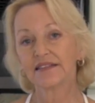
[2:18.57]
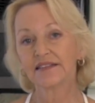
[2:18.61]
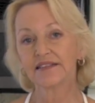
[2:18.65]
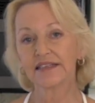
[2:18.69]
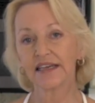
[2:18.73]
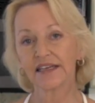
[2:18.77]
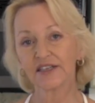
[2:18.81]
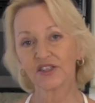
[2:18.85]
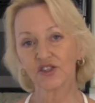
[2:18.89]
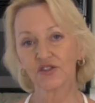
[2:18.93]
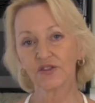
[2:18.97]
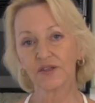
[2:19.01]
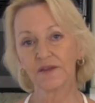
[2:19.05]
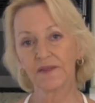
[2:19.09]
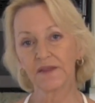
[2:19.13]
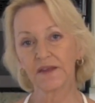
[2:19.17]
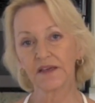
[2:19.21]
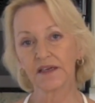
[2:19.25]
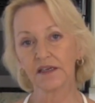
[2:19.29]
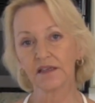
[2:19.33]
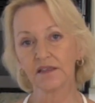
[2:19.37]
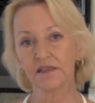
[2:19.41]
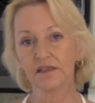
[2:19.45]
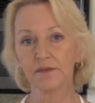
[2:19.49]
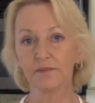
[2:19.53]
it's actually
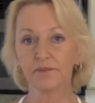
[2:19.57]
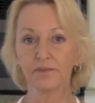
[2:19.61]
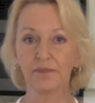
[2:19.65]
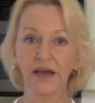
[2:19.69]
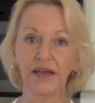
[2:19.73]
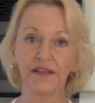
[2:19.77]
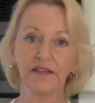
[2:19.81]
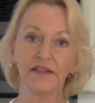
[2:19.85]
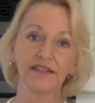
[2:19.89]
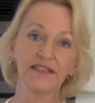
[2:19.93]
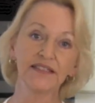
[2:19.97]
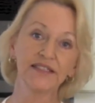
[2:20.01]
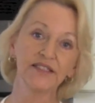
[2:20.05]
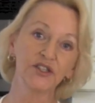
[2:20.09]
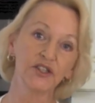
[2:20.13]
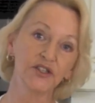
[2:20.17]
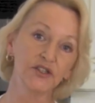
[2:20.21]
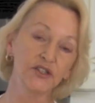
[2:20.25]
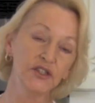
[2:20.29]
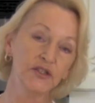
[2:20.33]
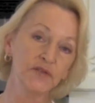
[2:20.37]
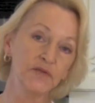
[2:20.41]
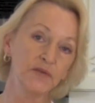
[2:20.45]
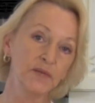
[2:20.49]
thickened by the starch